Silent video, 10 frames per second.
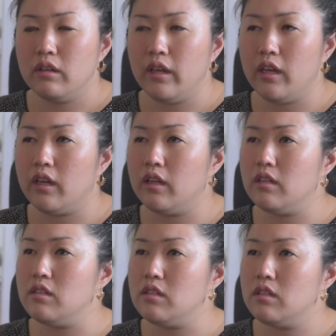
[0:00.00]

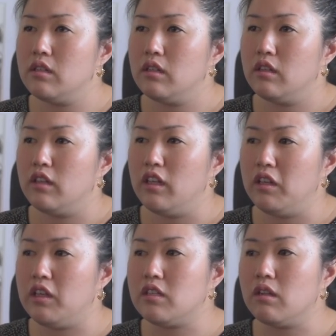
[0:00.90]
And
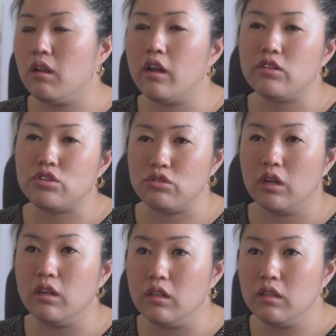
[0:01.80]
it's a lot of
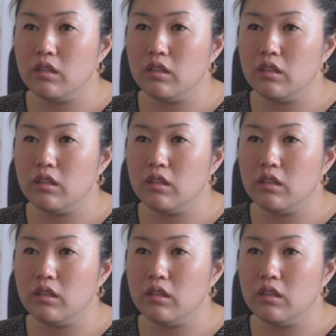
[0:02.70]
struggle.